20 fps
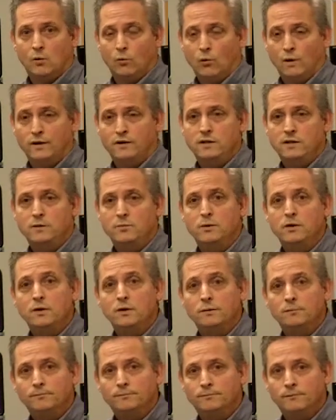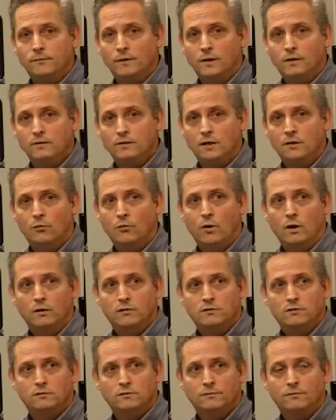1 dB at 10
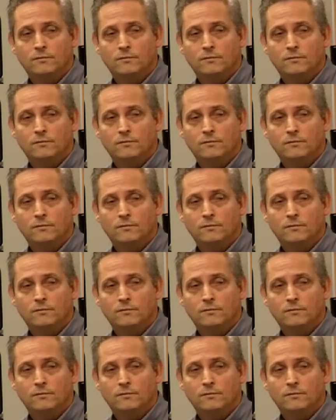watts.